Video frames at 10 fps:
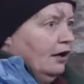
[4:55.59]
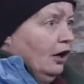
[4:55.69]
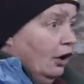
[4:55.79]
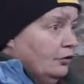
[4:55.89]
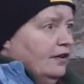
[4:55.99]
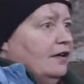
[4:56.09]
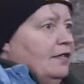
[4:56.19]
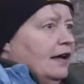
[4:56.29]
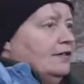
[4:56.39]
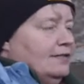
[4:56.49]
closing
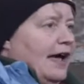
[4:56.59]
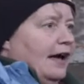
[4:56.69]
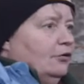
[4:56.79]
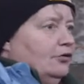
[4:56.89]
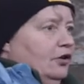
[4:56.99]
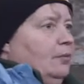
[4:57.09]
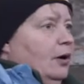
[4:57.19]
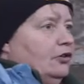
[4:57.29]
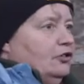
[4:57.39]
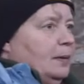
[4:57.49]
things down too
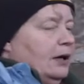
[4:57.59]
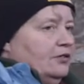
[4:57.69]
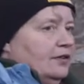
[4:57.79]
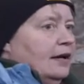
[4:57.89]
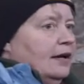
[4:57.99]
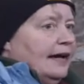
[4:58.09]
much because